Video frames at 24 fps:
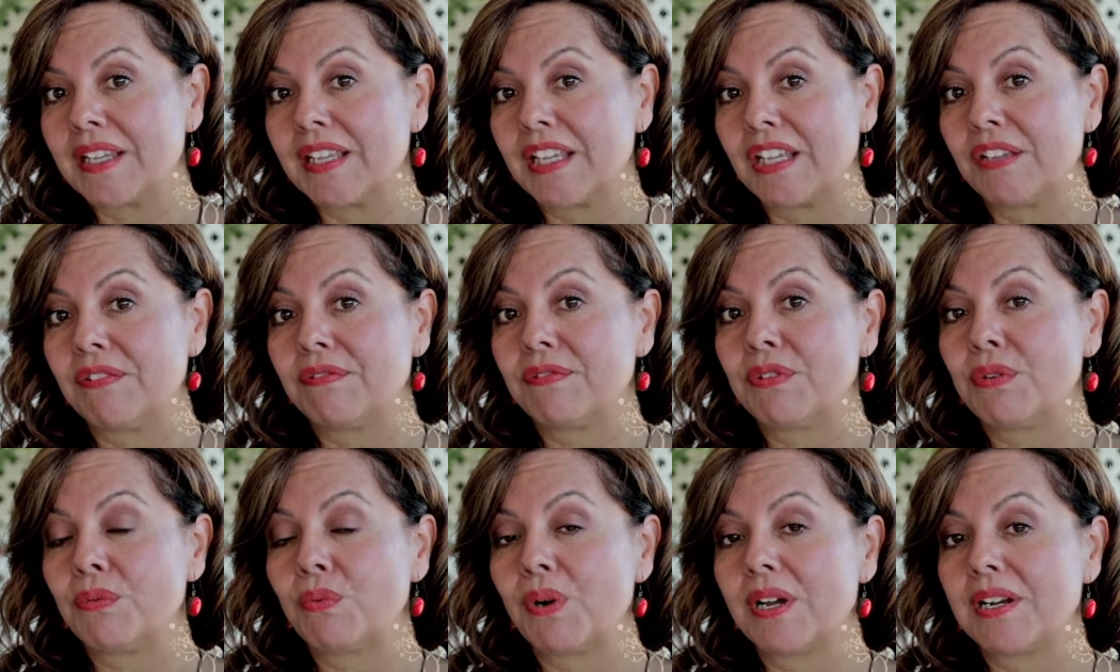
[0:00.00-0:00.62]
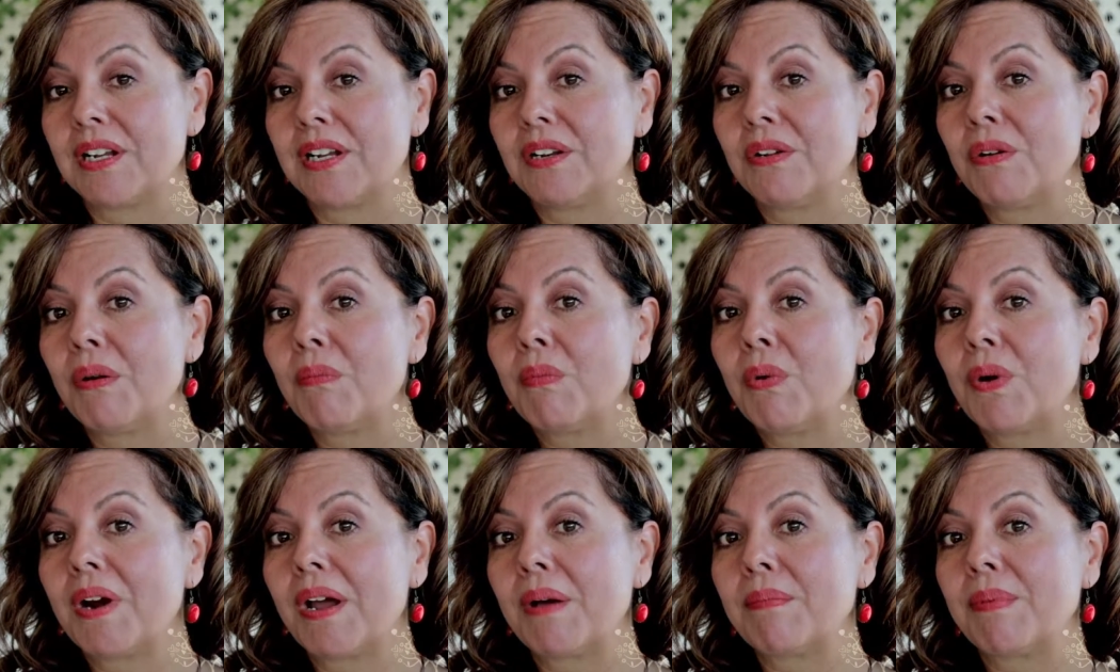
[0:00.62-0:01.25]
If you want to know
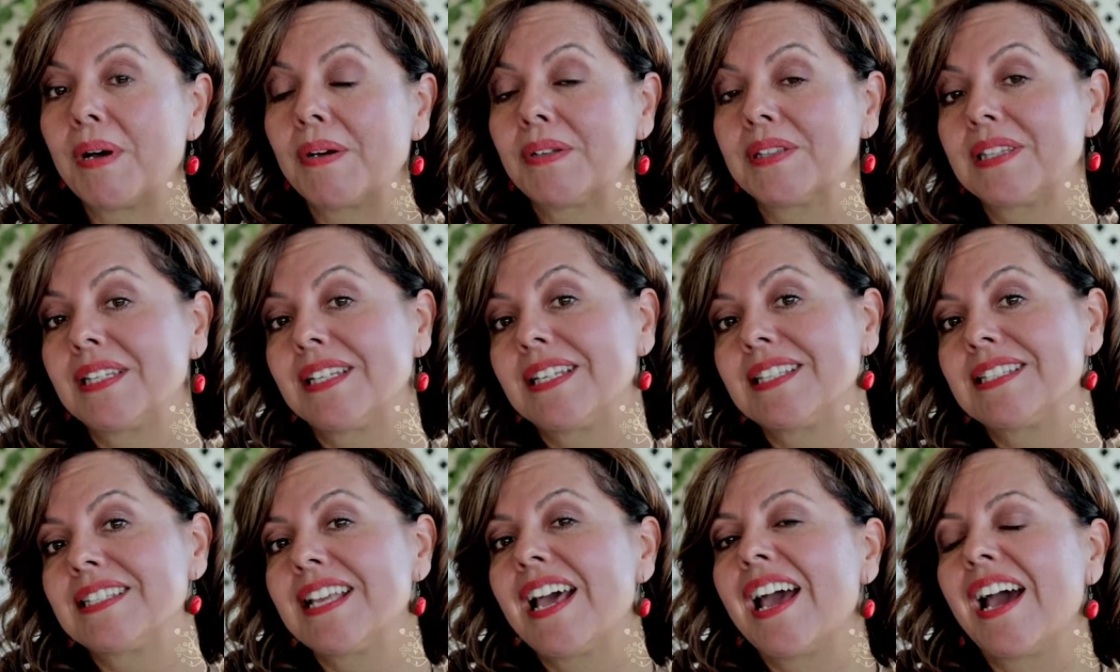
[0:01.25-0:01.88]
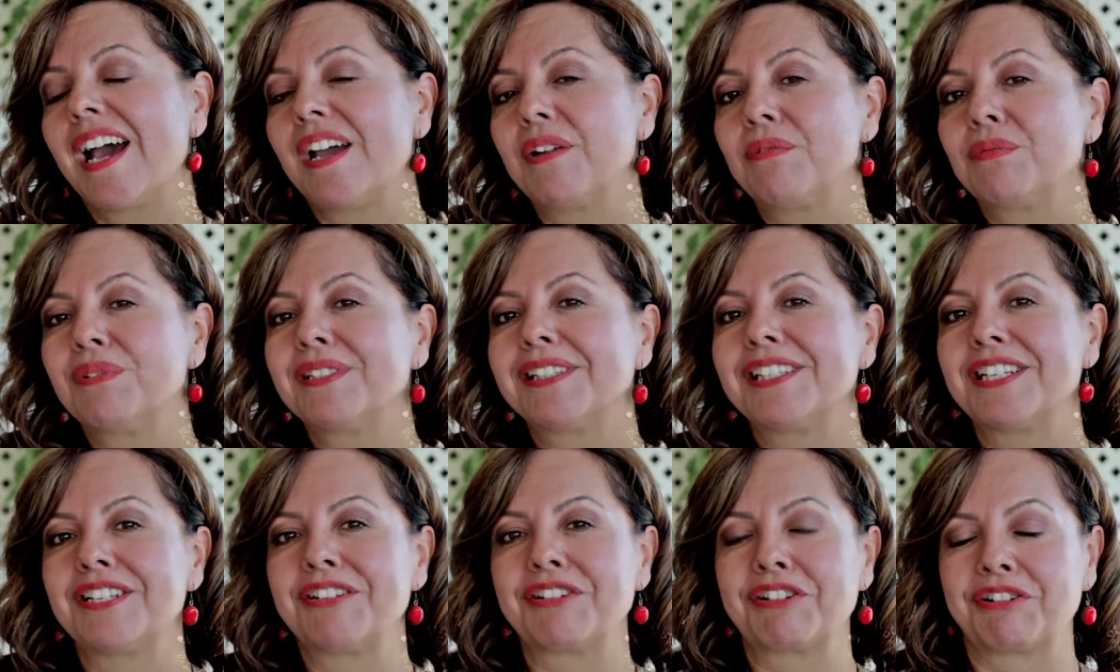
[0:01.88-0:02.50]
more about this, I
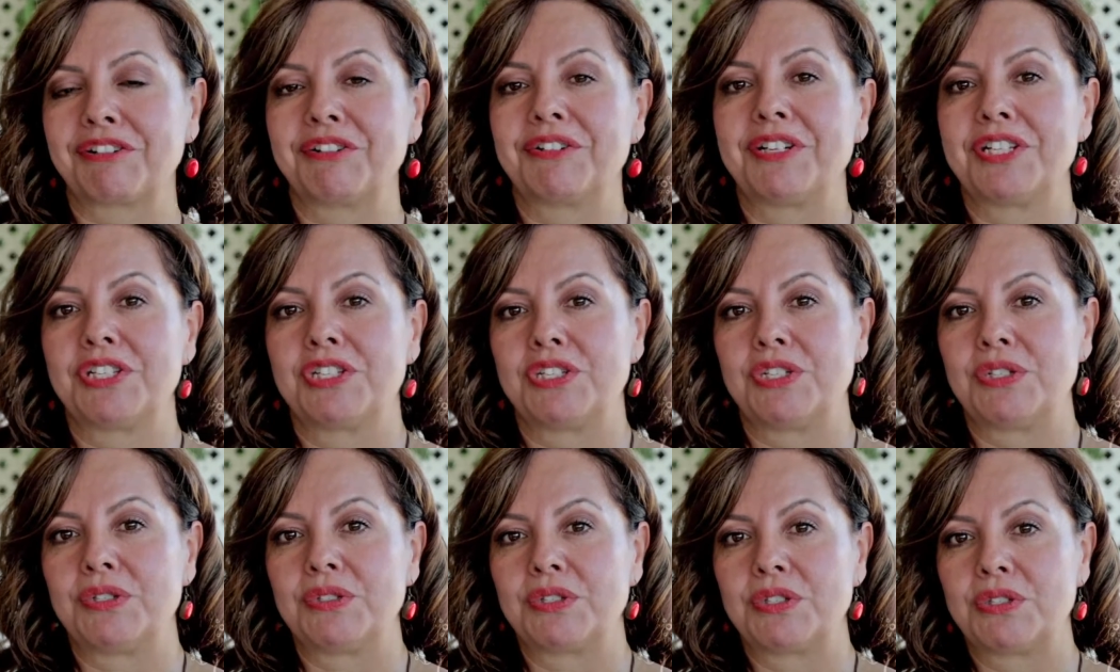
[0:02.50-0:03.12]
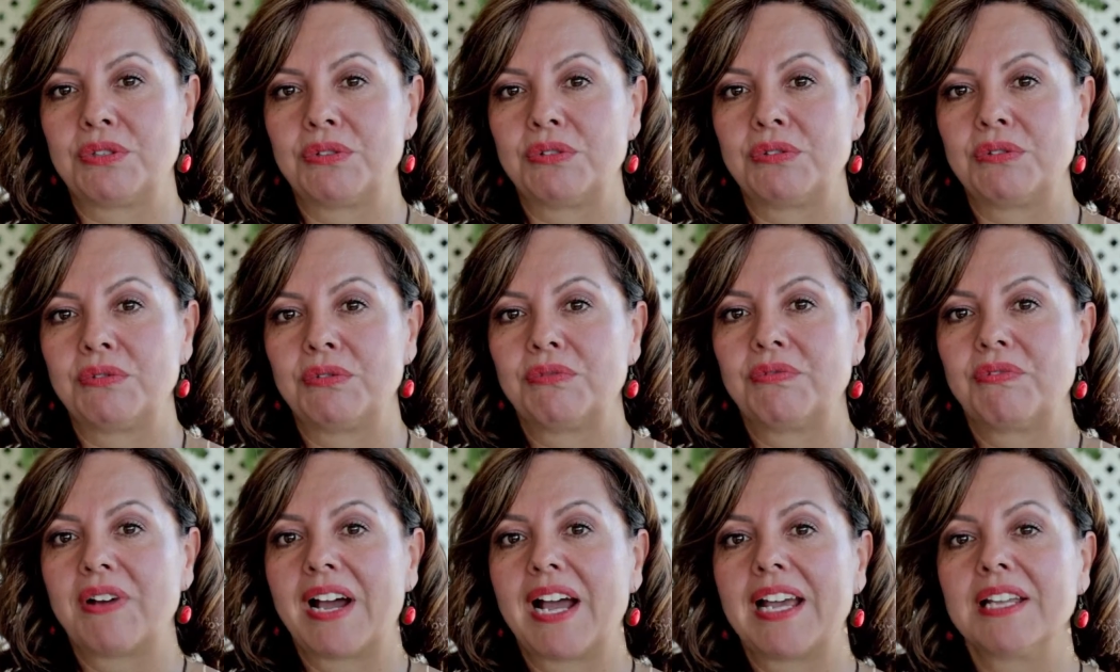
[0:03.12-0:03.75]
really encourage you to
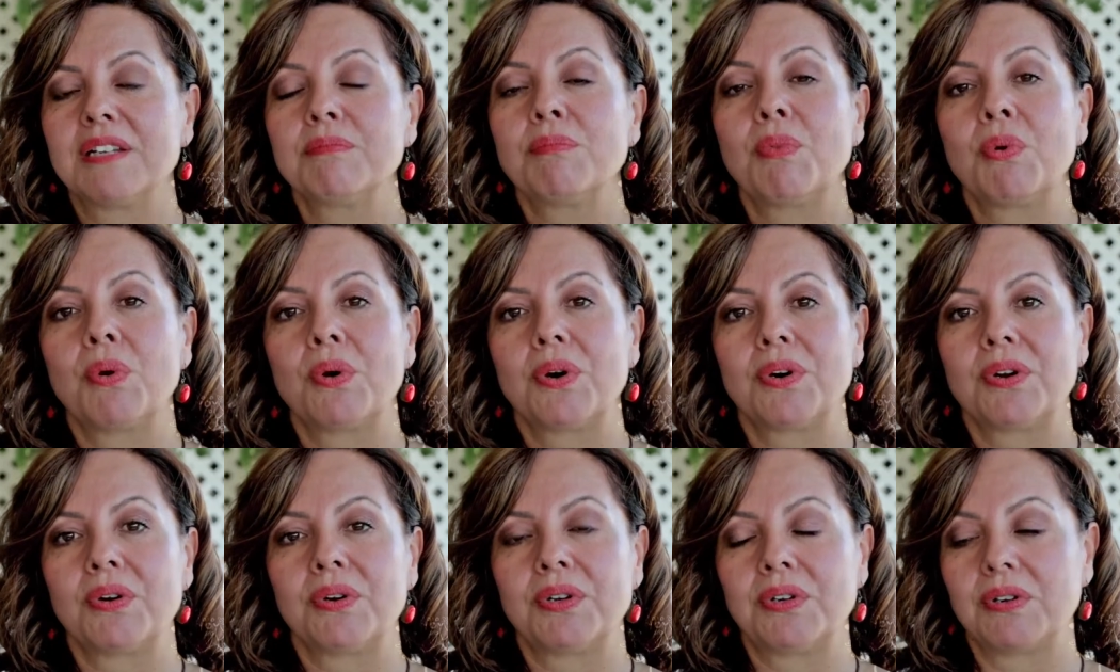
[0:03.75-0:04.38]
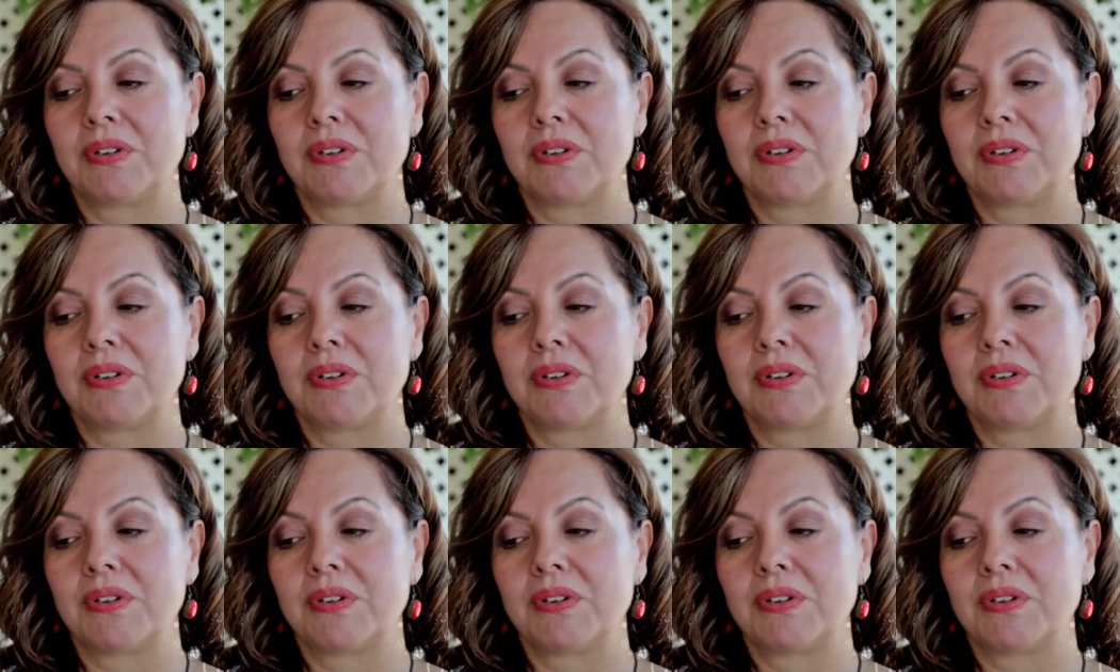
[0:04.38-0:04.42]
find more